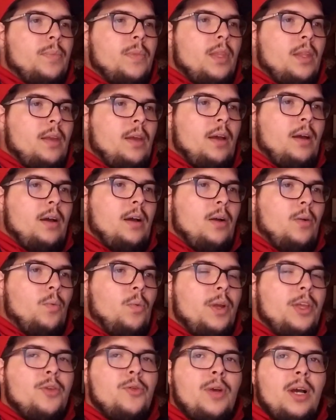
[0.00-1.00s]

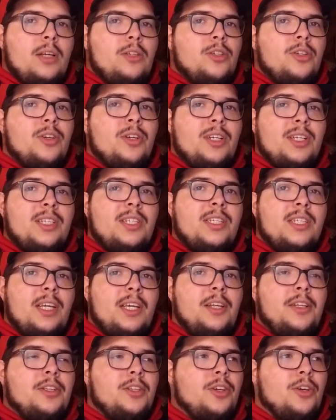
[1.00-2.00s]
What you guys are going to
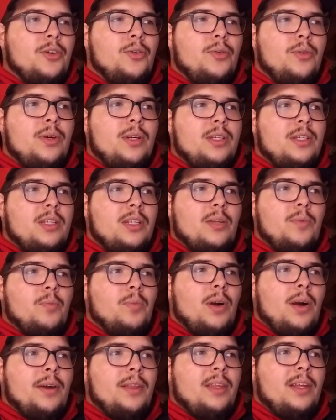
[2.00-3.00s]
see too is in
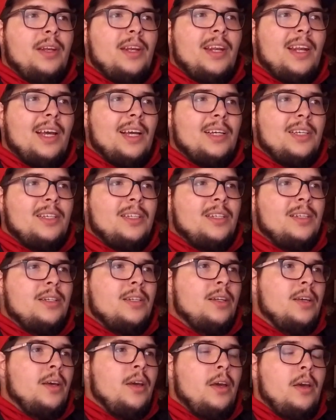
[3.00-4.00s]
probably the next
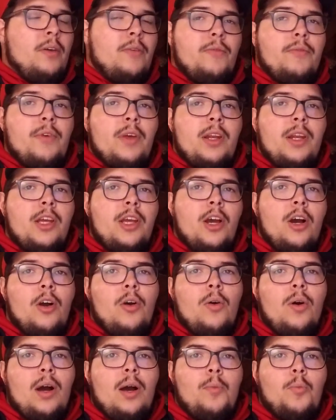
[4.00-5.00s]

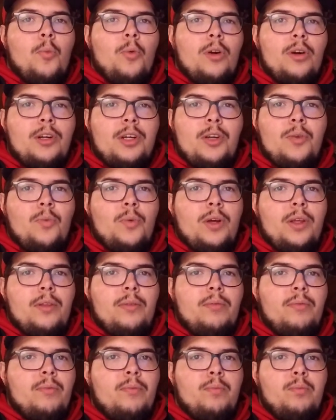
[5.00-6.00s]
video, I'm working
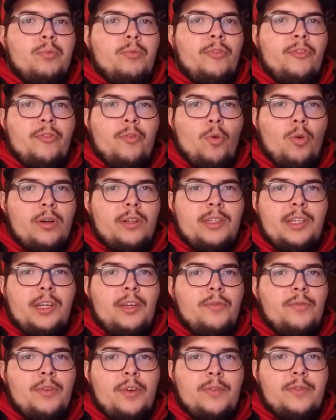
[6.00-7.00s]
with
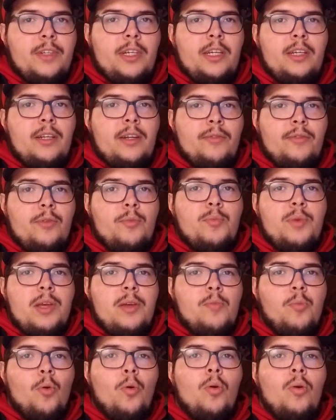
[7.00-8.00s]
14-15 different
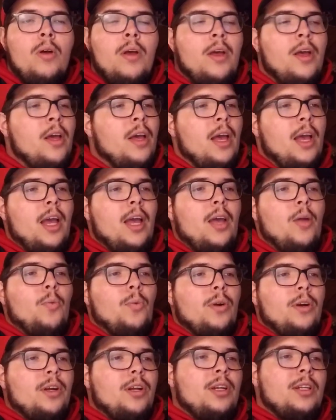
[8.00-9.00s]
people, and
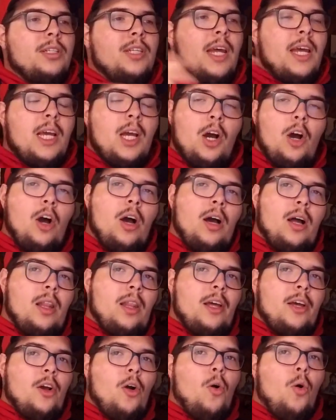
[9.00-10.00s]
we're going to take
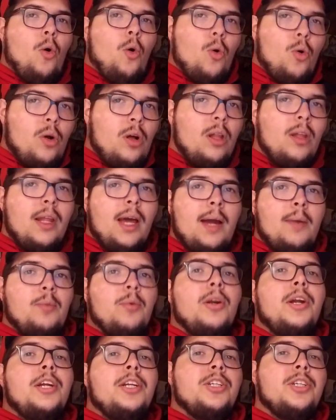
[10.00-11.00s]
a whole
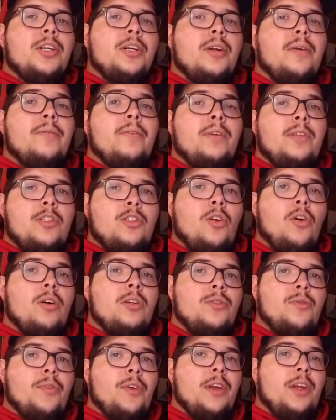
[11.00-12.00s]
collaboration of
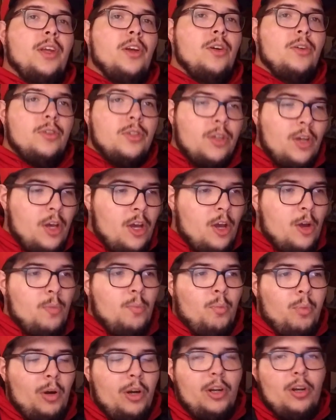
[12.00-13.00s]
exhaust videos,
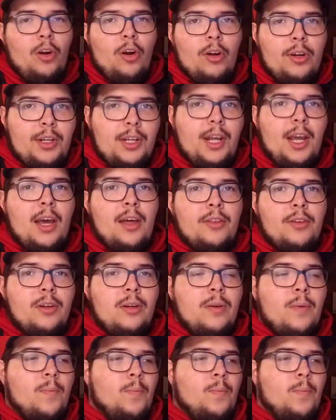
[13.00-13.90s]
put it all together,